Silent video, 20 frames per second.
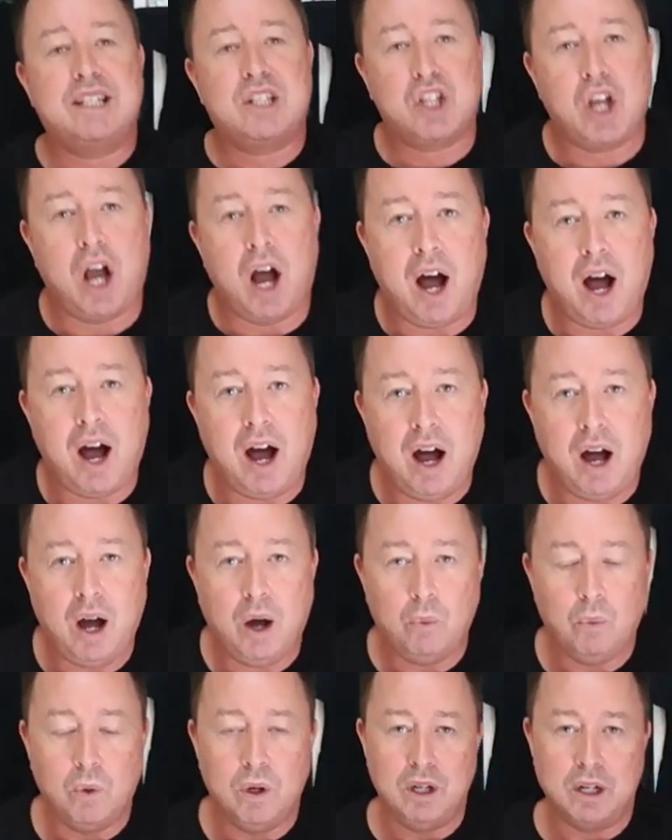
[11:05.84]

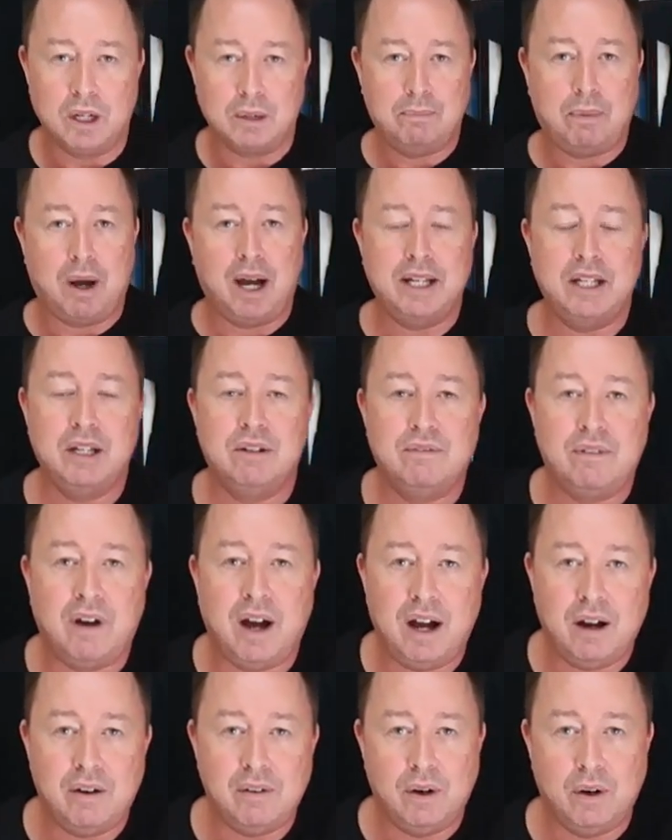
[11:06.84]
guitar work by
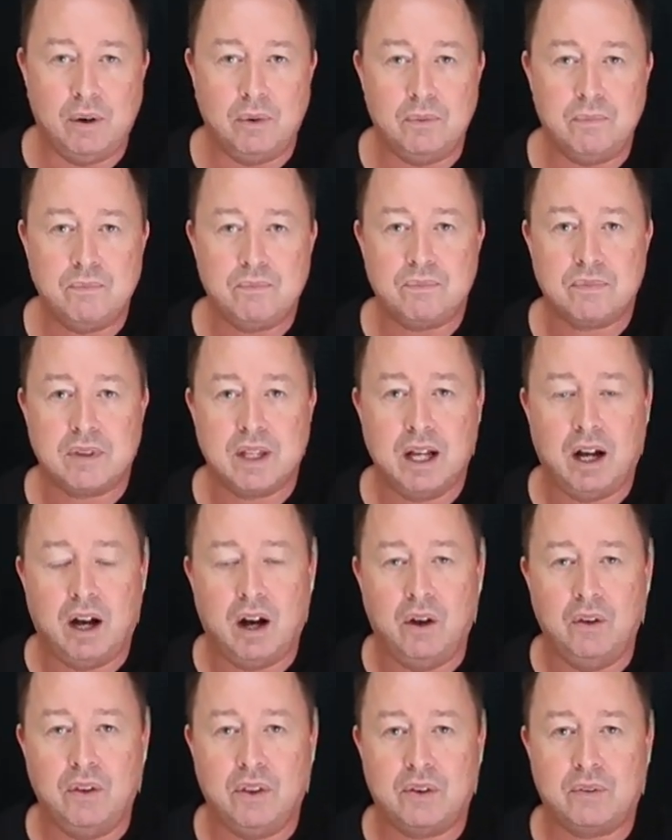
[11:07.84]
Navarro
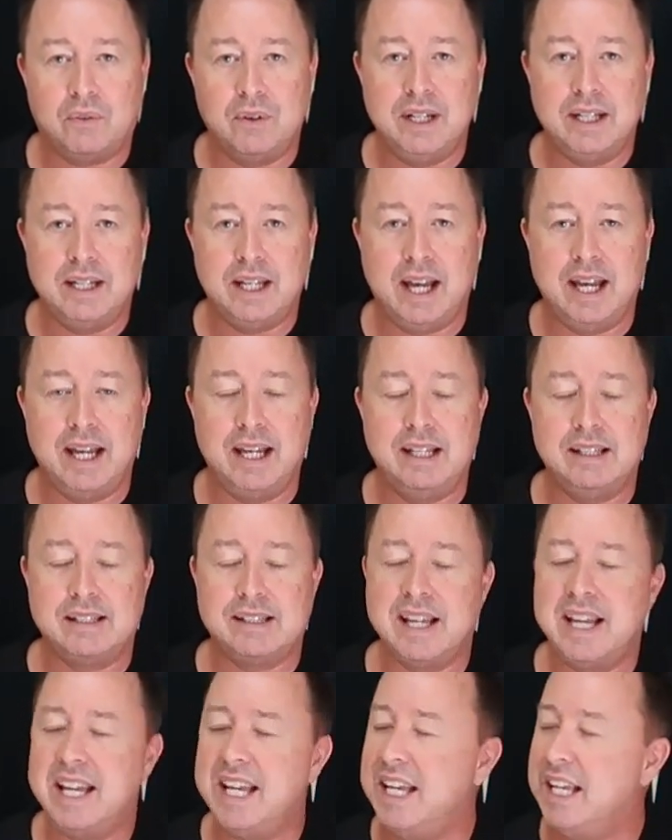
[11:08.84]
on 3
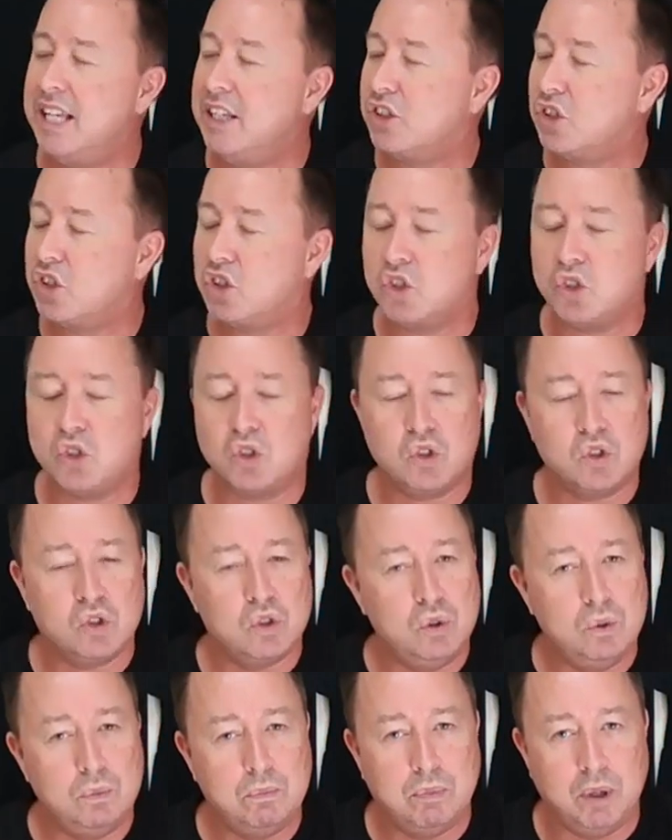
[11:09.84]
Days is
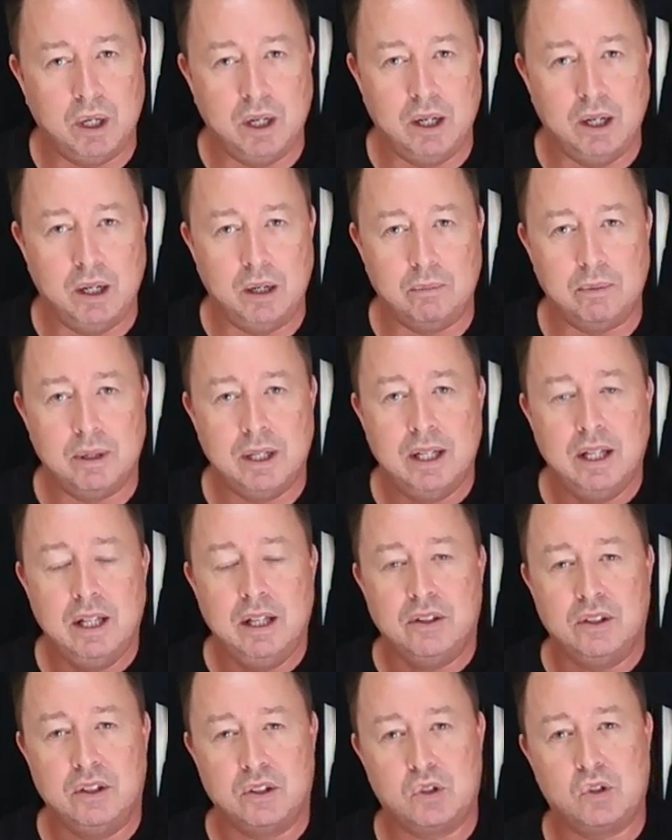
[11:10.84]
superb.
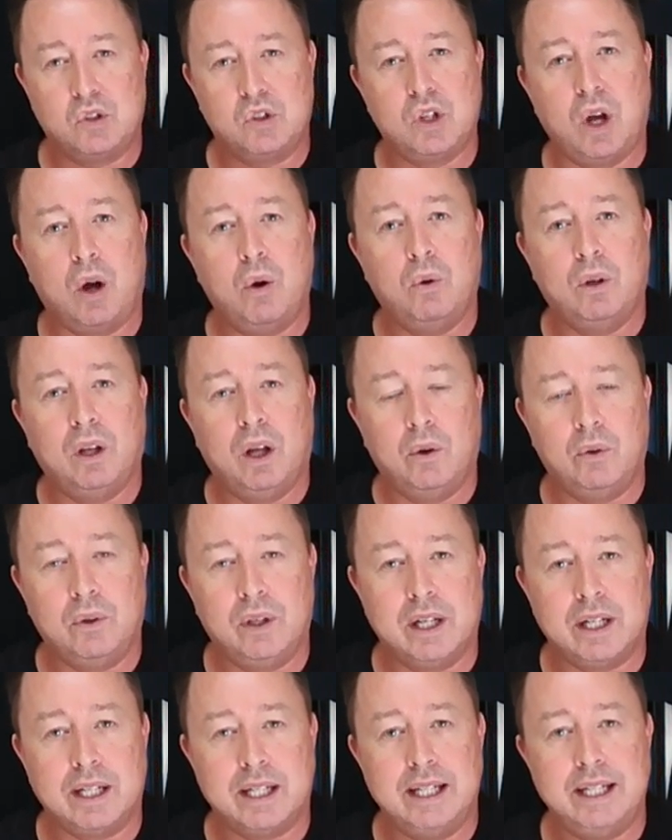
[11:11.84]
The solo
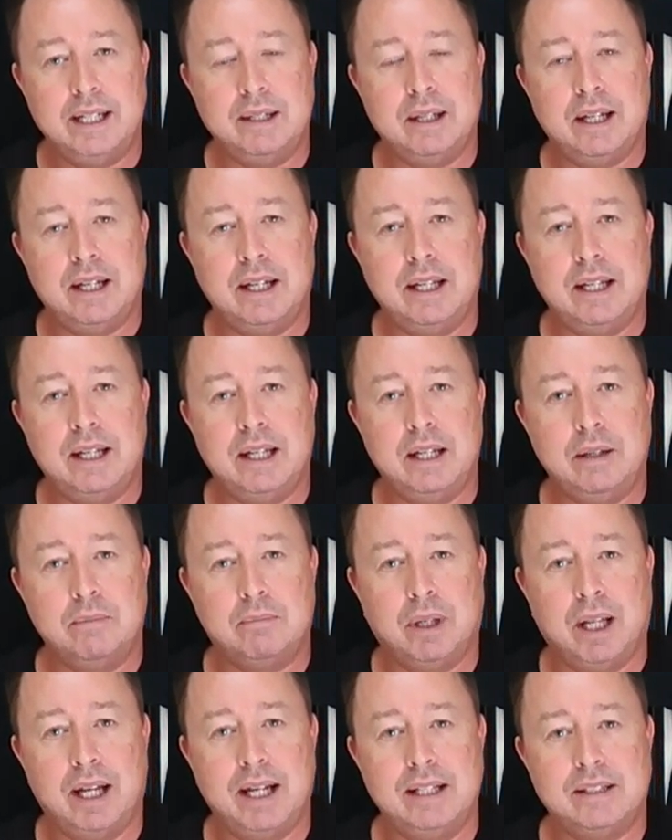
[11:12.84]
that he
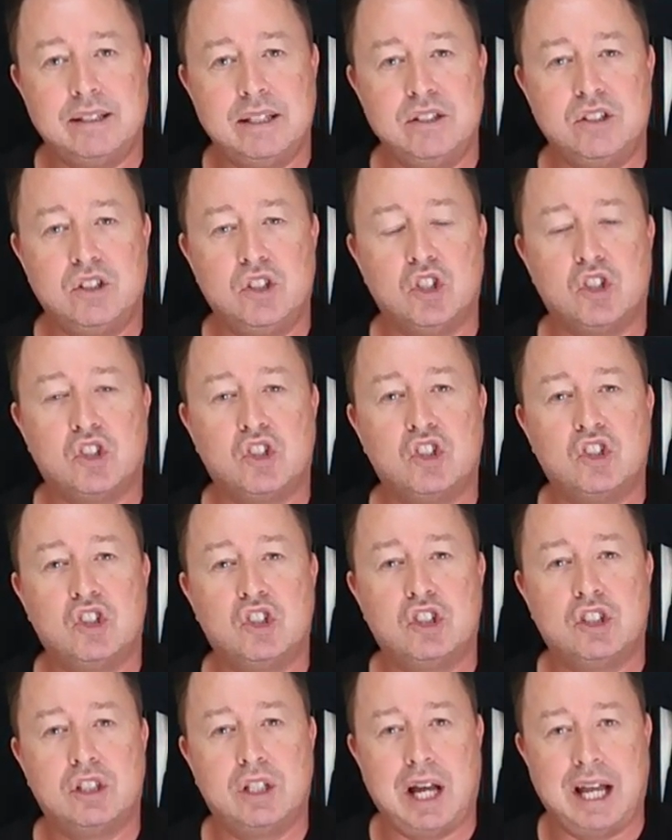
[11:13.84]
plays is
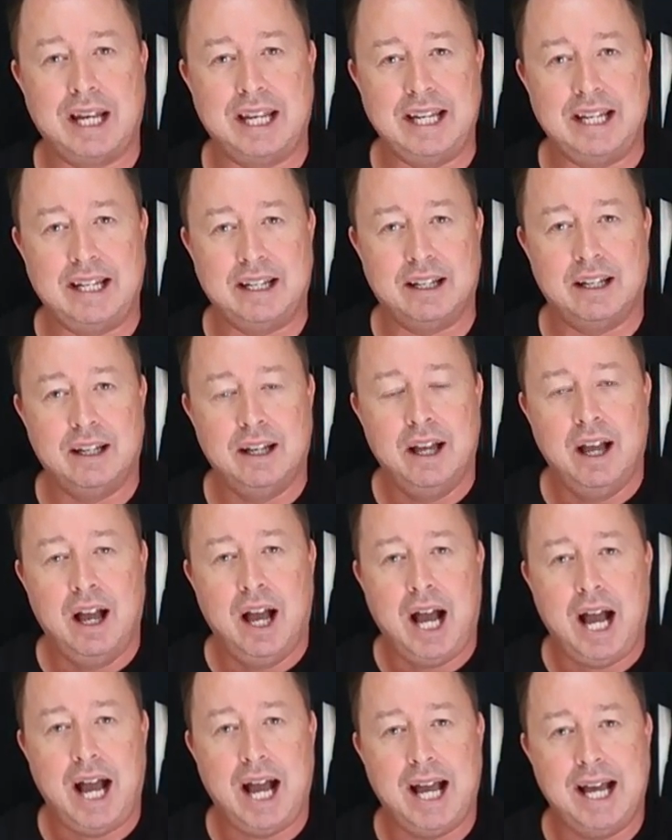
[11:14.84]
just stunning,
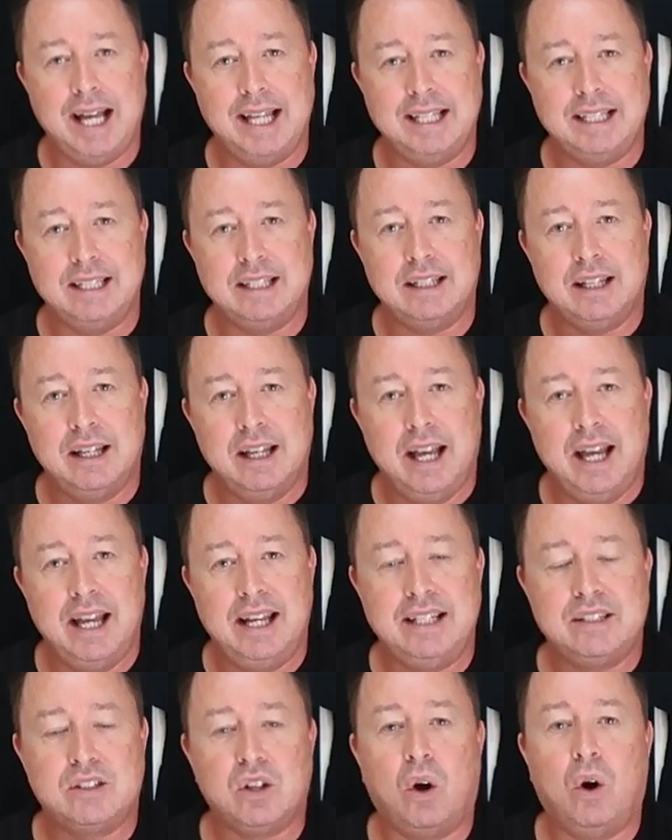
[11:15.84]
and
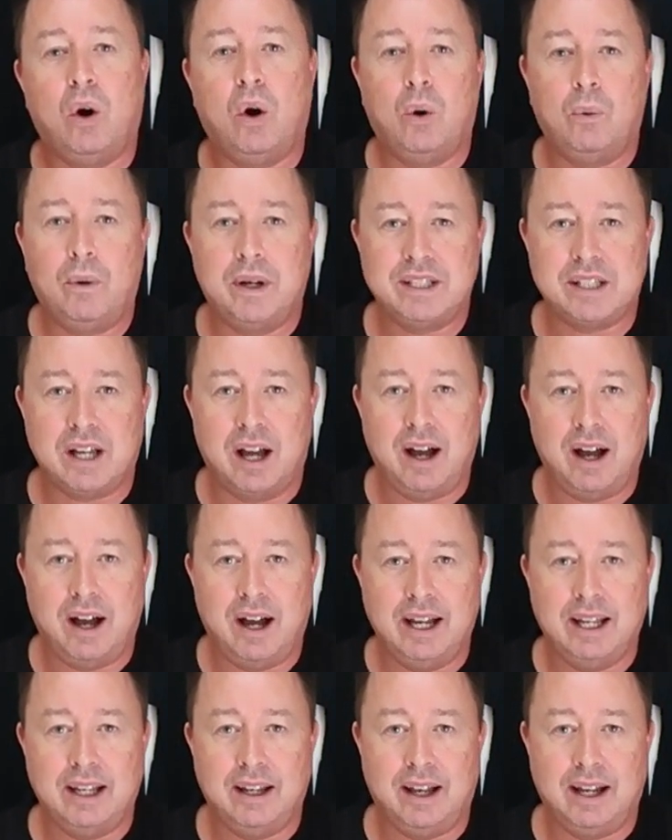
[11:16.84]
it is always a
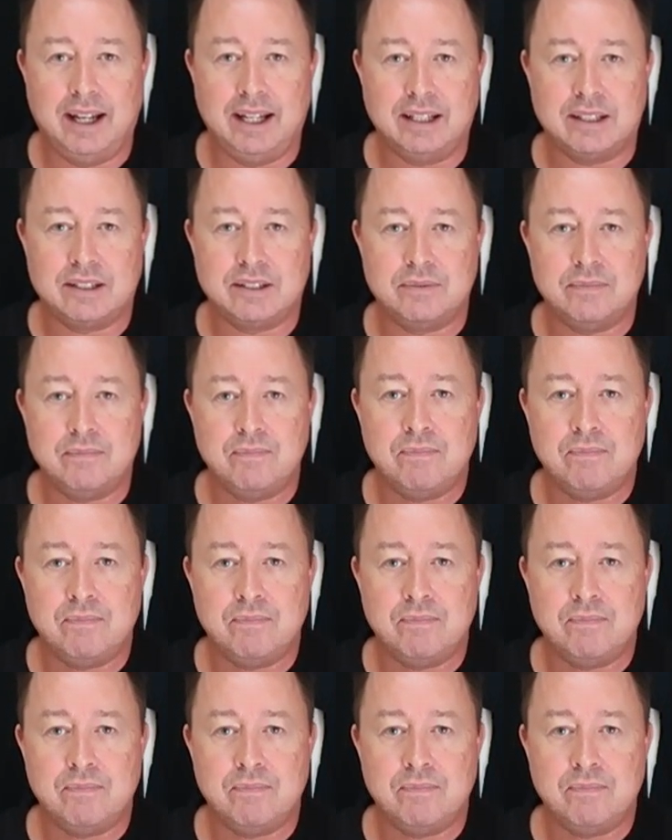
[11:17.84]
highlight